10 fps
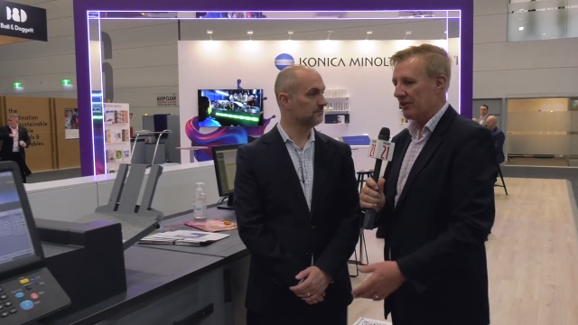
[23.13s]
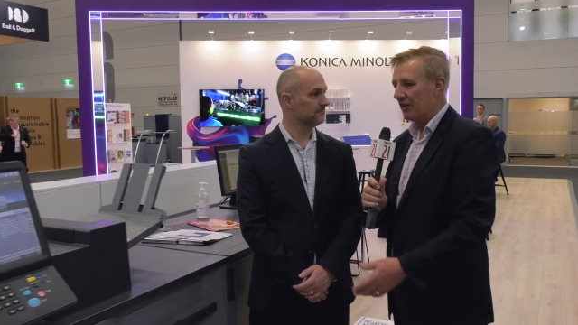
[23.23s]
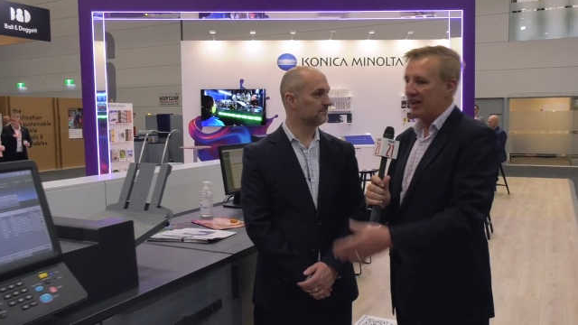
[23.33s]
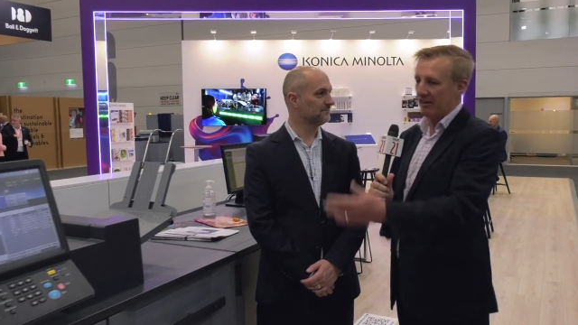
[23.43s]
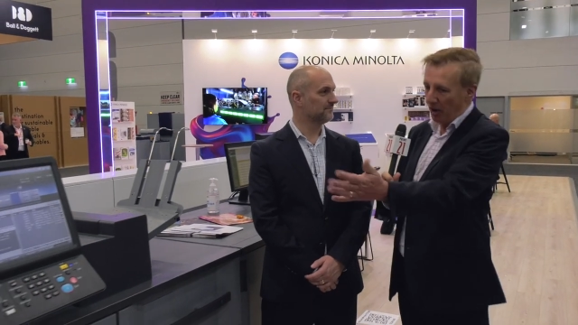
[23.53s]

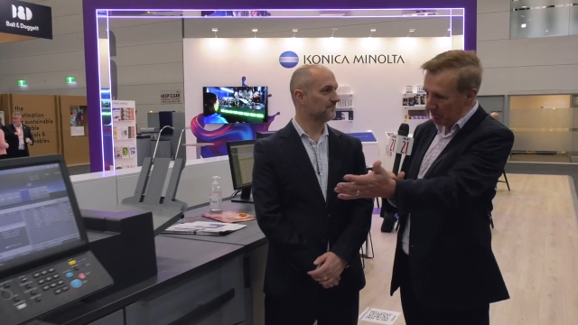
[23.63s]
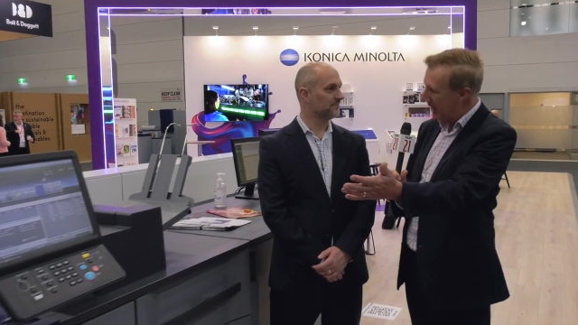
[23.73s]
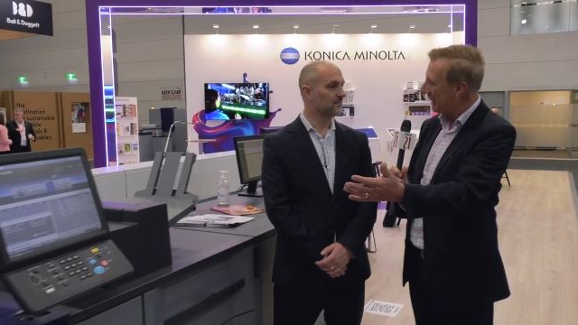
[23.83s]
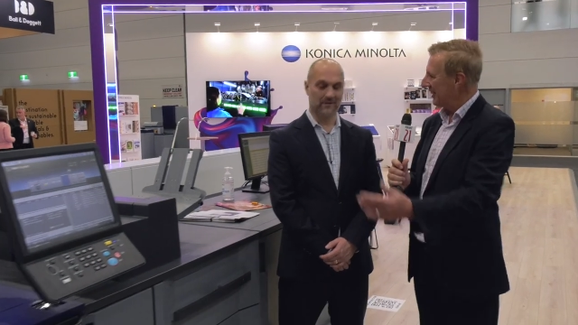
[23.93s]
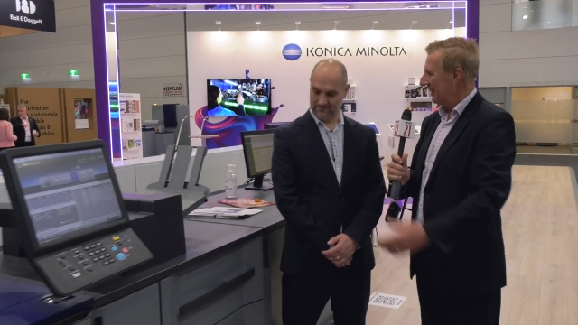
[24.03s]
Speaker 1: Great, hot
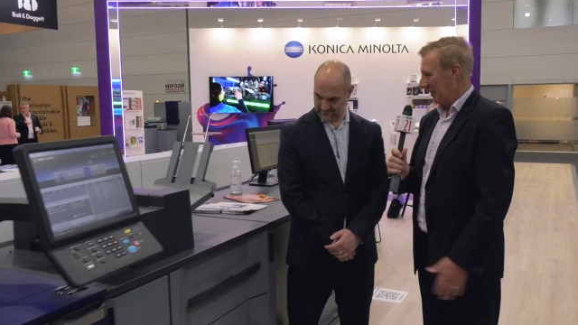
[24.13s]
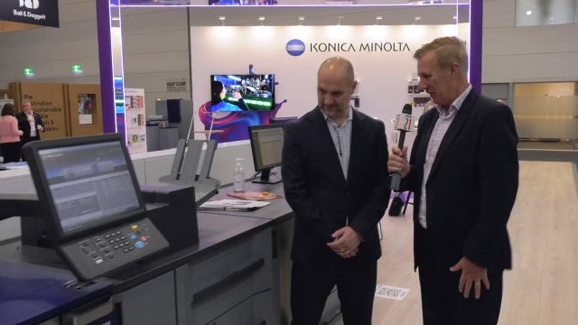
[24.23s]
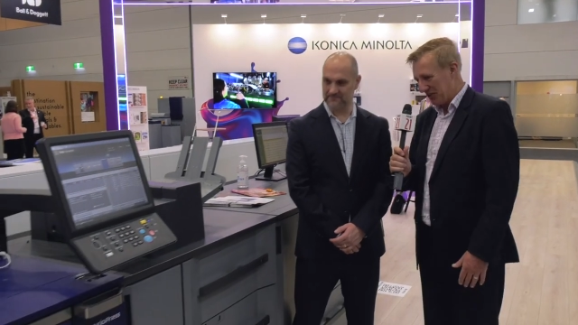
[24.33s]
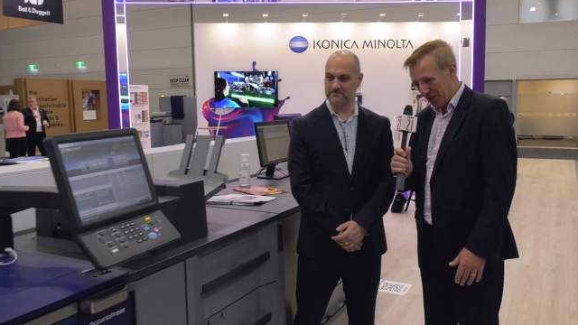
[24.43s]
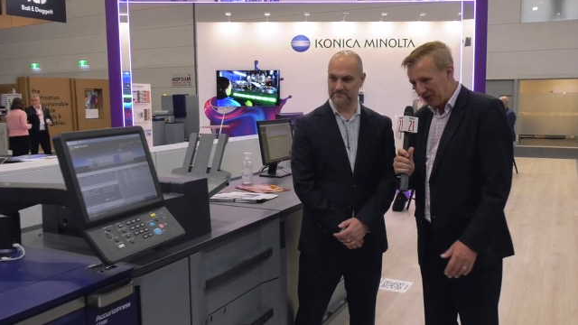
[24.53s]
pick.
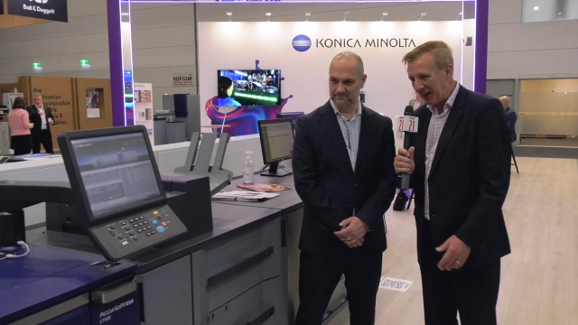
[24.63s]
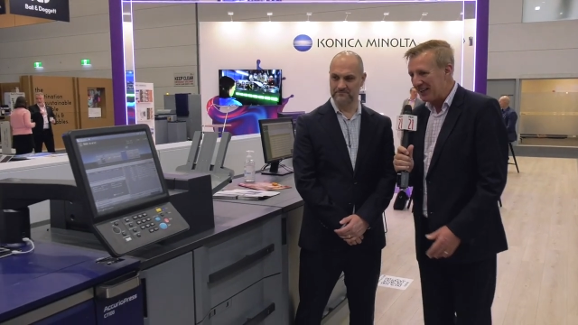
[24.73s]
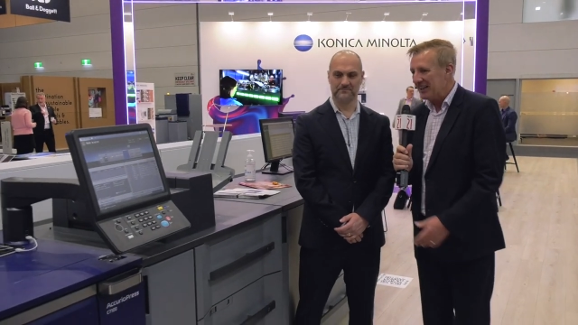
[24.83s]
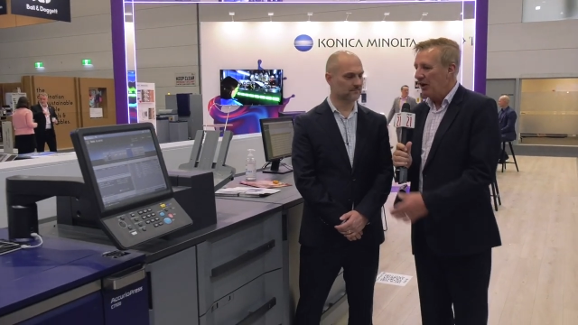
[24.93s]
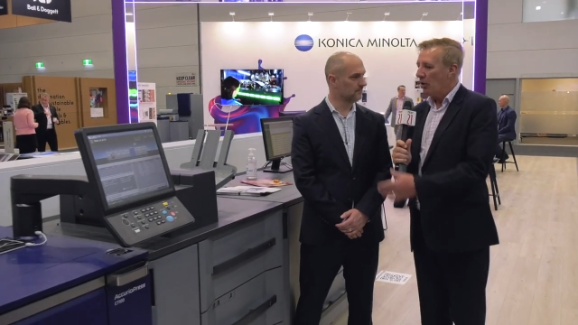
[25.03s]
Also great.
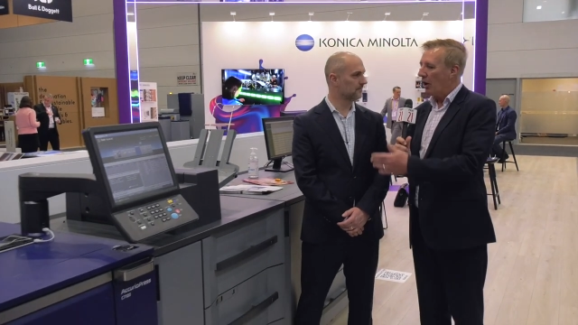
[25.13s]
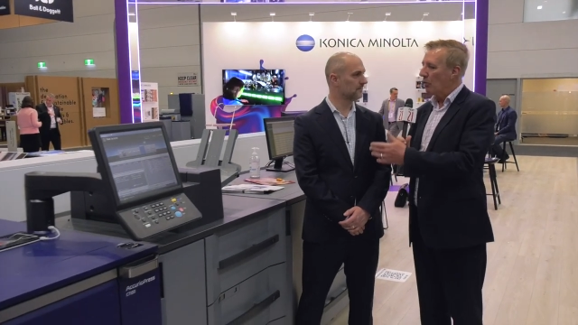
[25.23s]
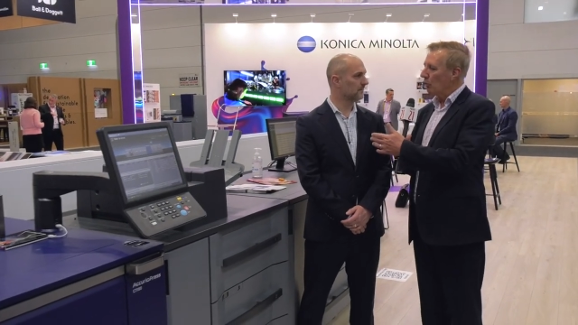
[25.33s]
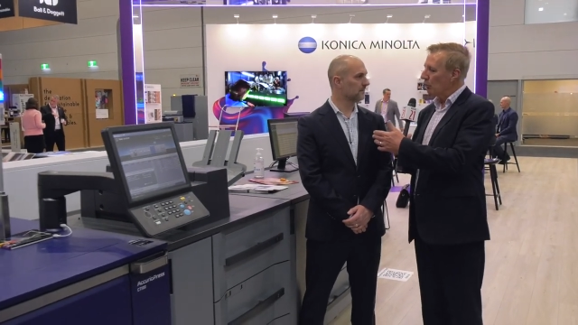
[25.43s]
Uh,